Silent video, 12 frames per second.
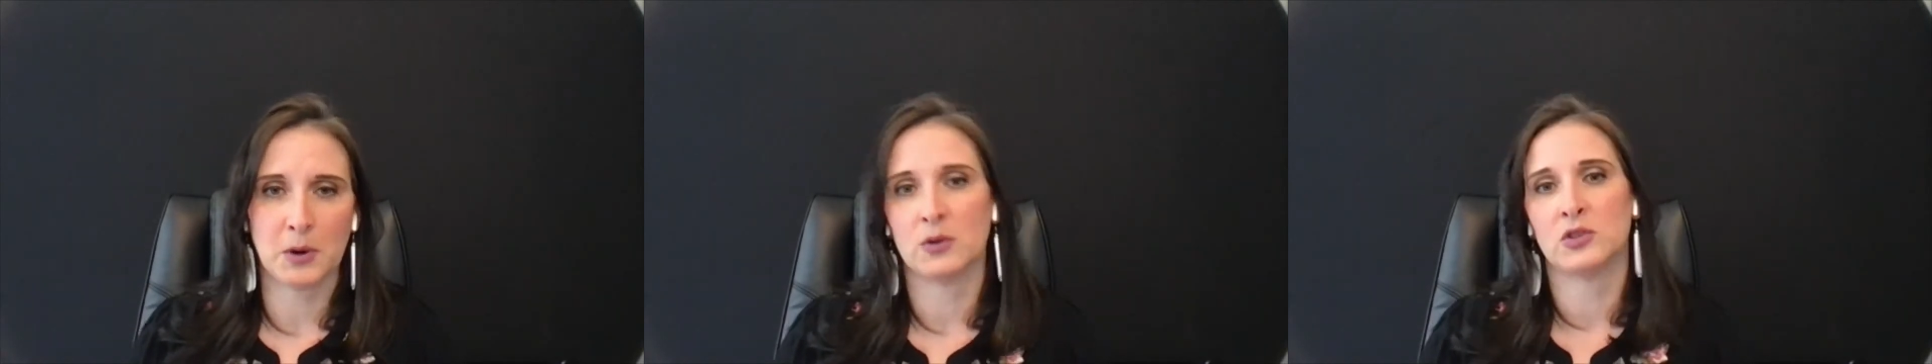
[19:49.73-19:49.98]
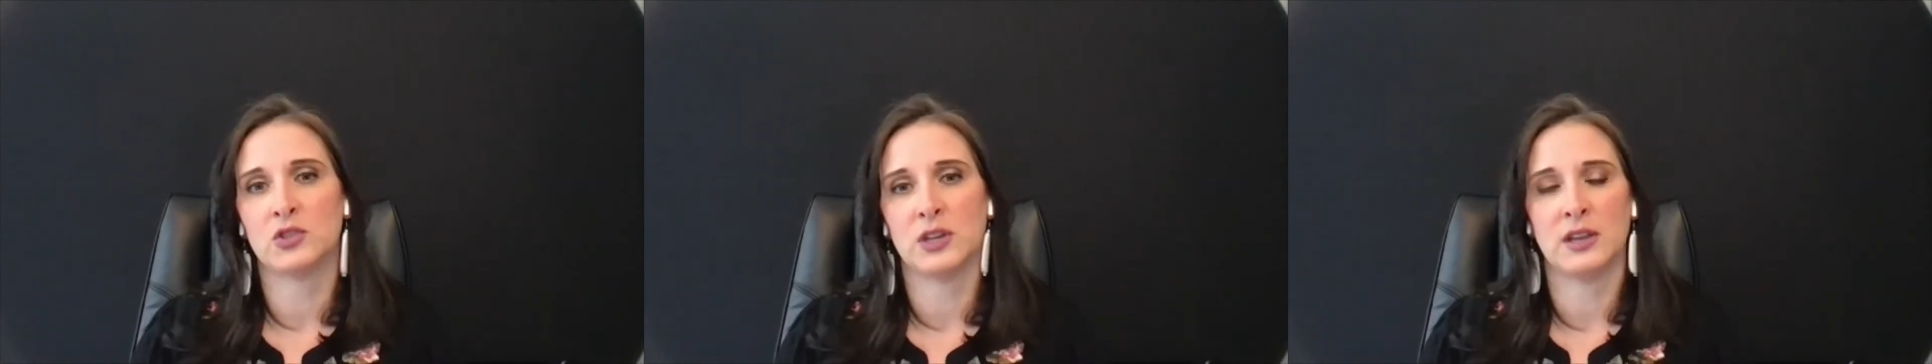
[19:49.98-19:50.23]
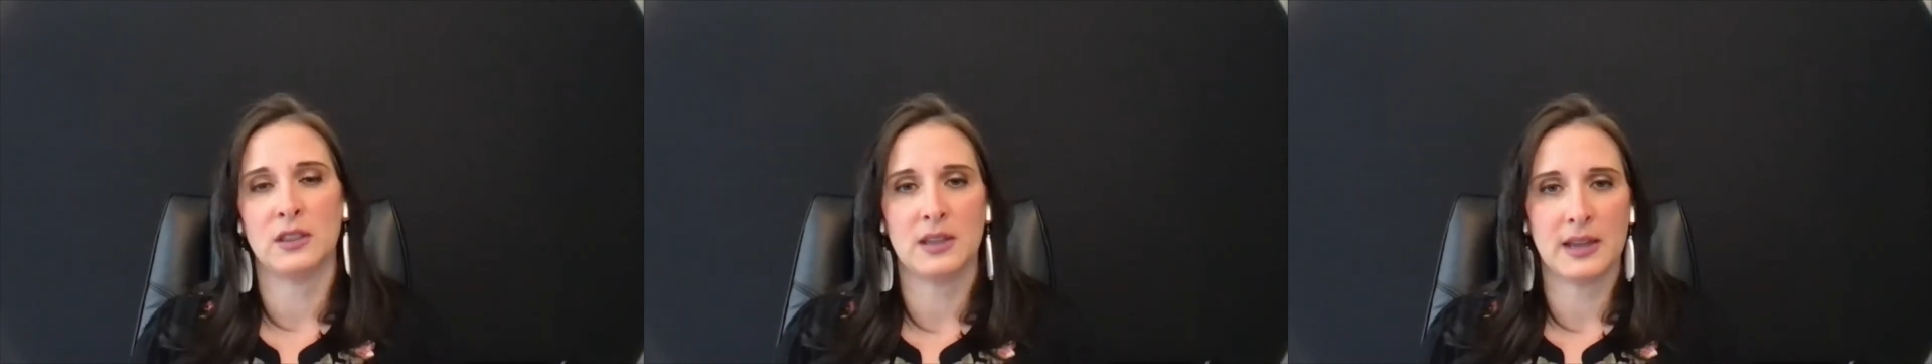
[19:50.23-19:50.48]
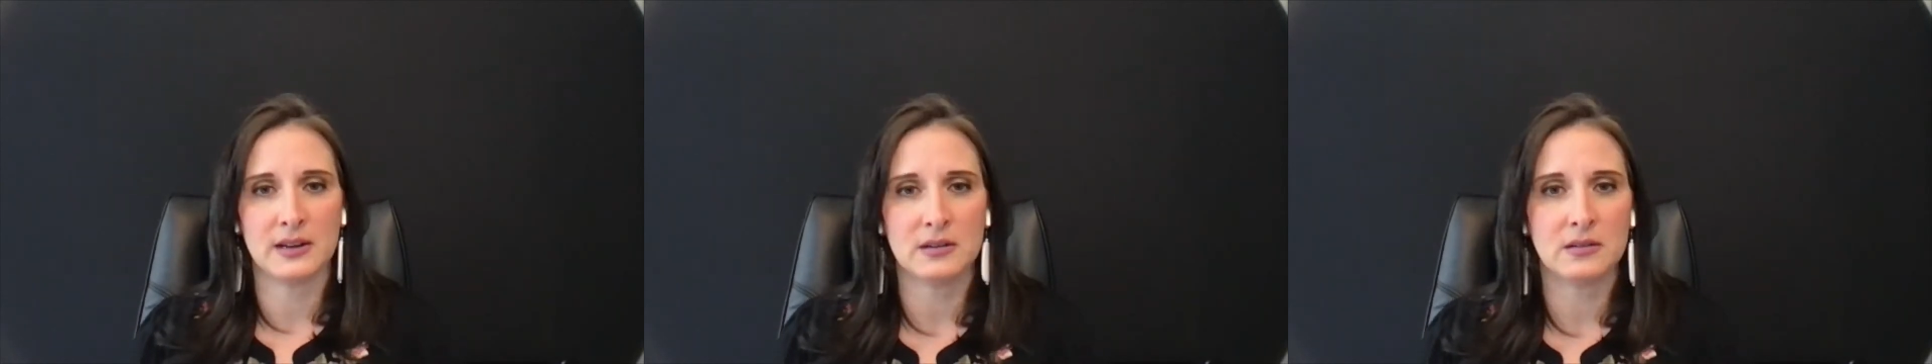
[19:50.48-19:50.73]
person
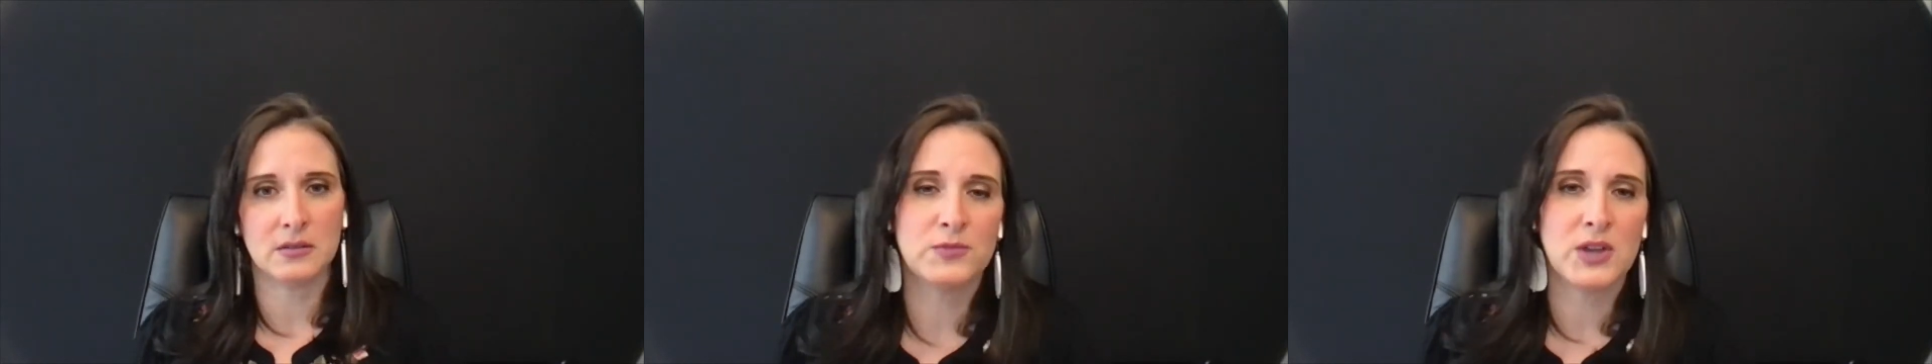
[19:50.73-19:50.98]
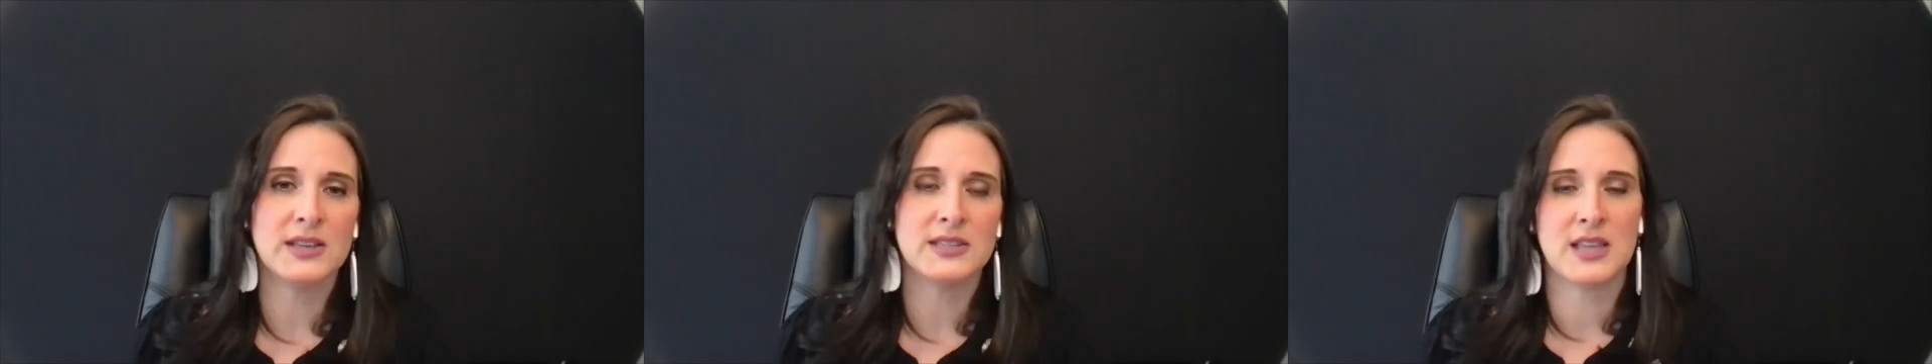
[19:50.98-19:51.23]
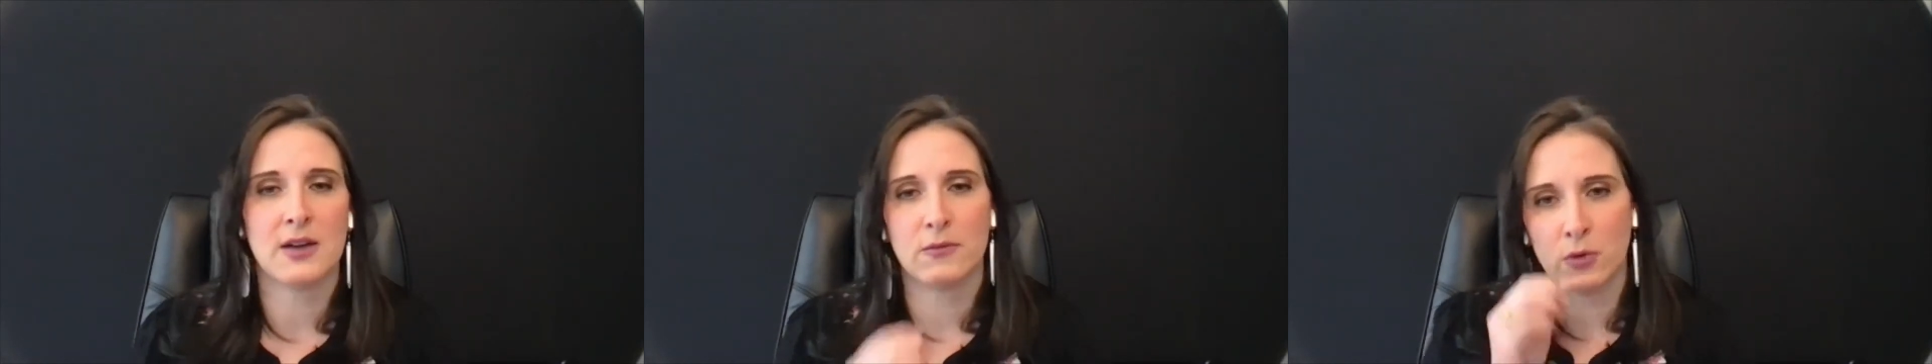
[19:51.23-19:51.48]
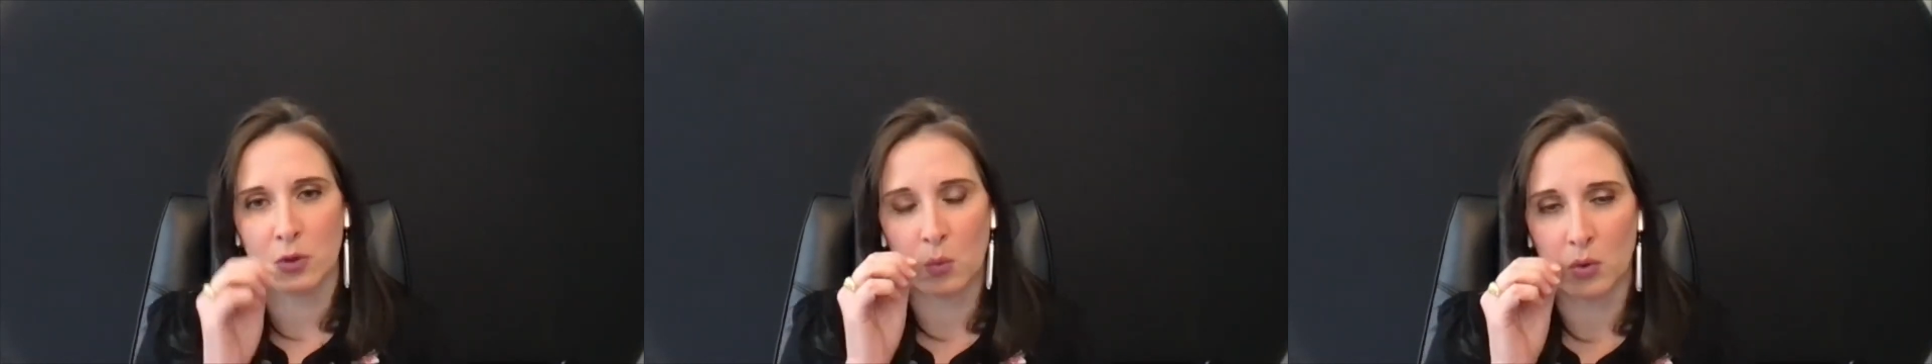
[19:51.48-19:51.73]
that does
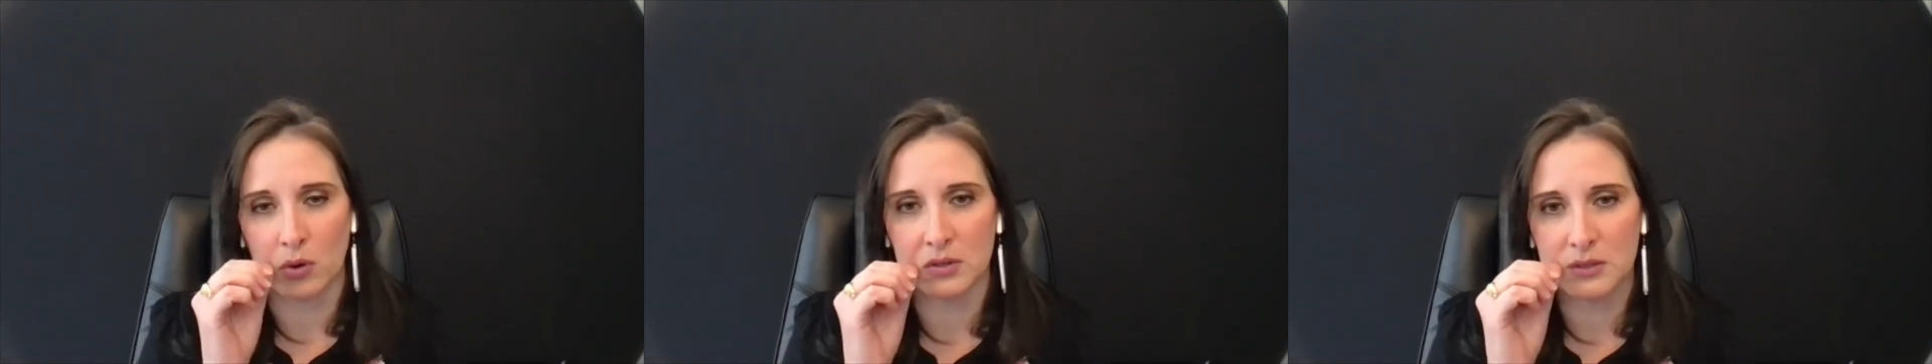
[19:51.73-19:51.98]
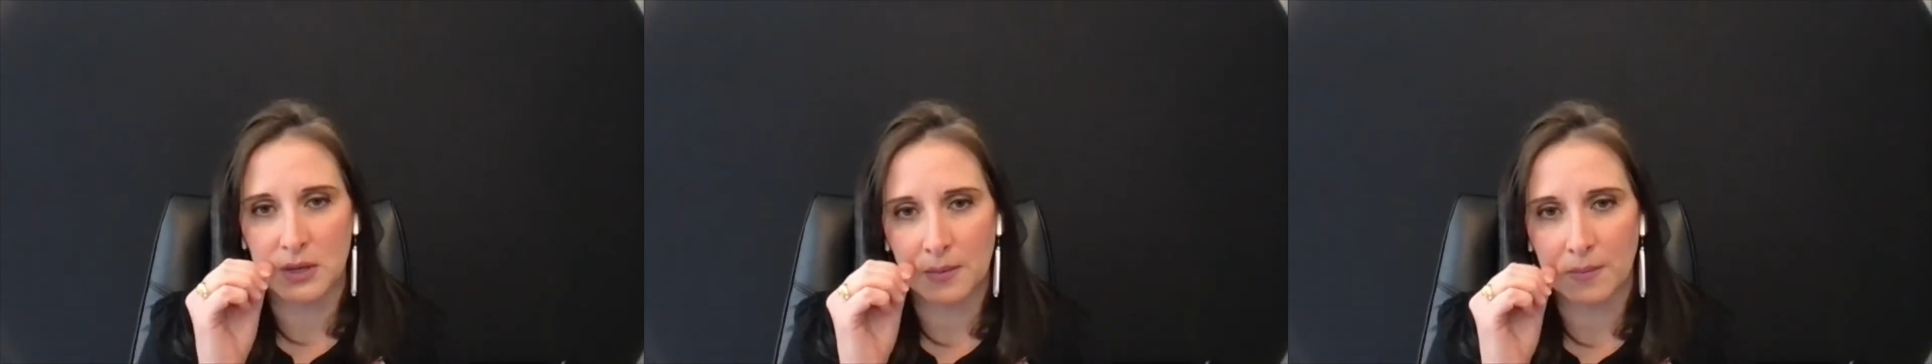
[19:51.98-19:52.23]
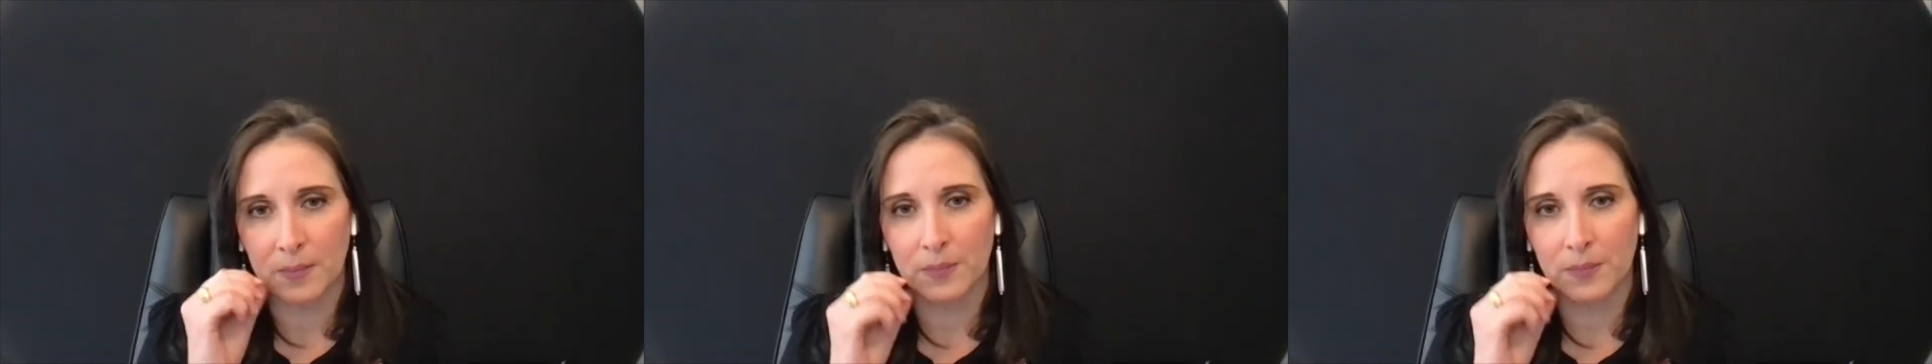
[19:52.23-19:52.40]
that for the world.